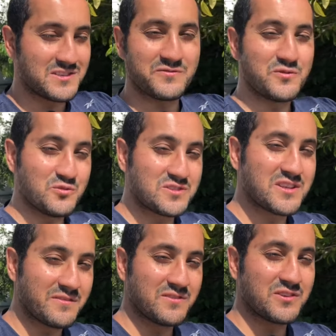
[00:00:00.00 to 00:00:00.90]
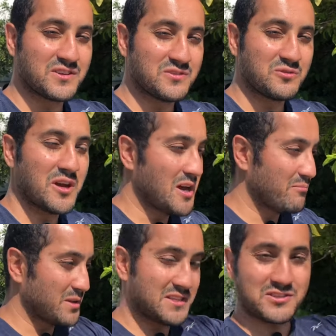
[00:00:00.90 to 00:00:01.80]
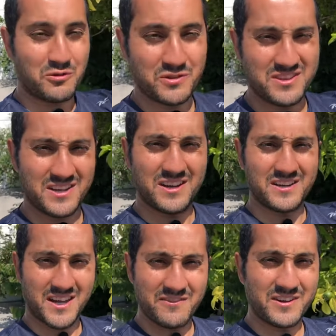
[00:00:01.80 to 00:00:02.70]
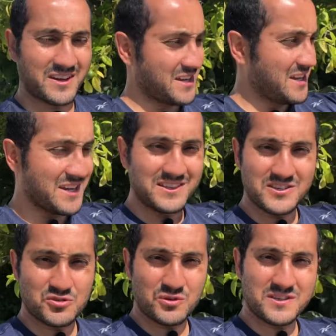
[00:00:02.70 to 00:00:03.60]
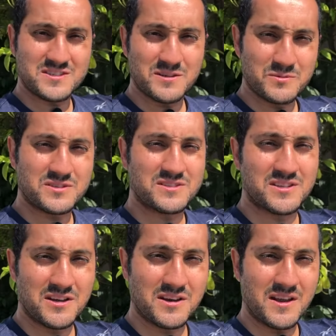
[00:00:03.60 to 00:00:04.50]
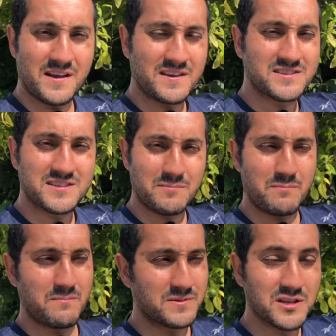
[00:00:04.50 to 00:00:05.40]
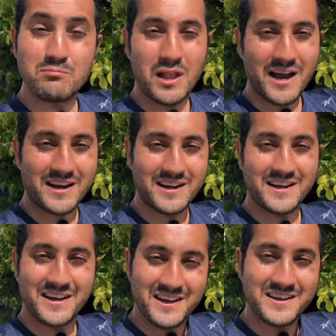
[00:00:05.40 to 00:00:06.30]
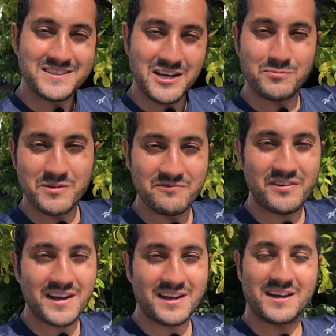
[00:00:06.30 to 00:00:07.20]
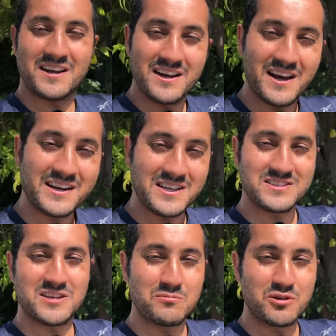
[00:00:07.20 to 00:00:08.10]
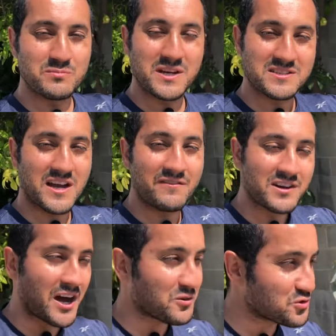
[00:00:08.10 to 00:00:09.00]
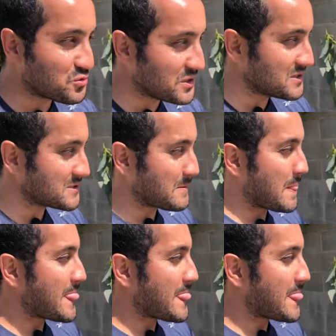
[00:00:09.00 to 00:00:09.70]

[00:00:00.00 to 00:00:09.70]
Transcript: There's a few stuff you can do. But let's start with uh, giving these trees some sun, some sunblock to help them fight against sunburn because avocado trees